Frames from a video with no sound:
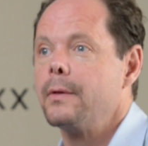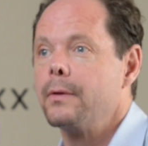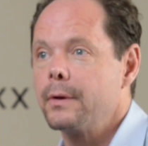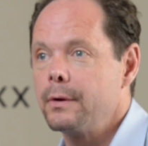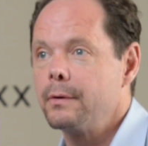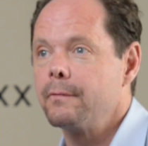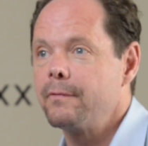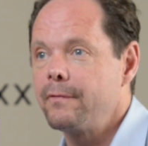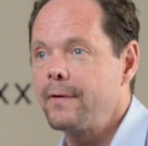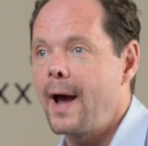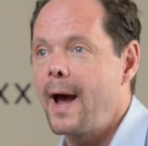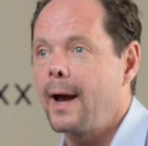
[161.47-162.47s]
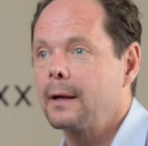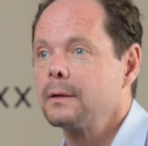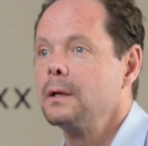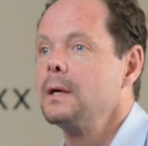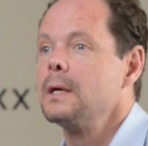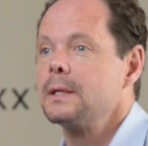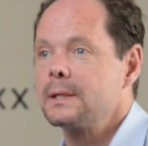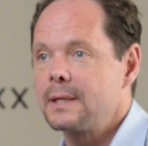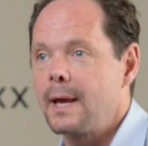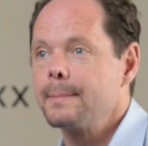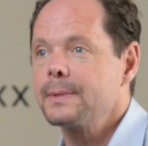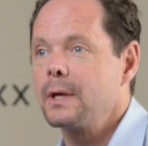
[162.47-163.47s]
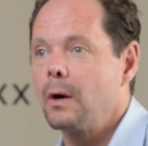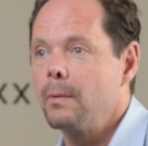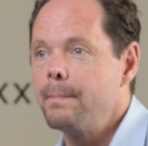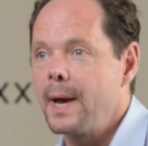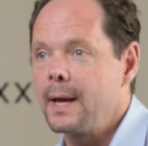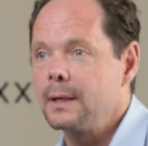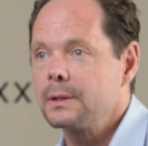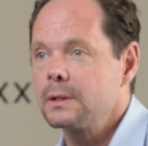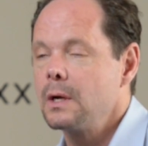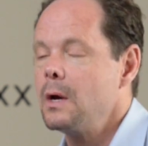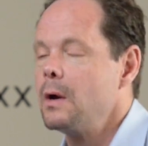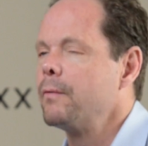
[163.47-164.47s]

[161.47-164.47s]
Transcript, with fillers: that are in fact stem cell based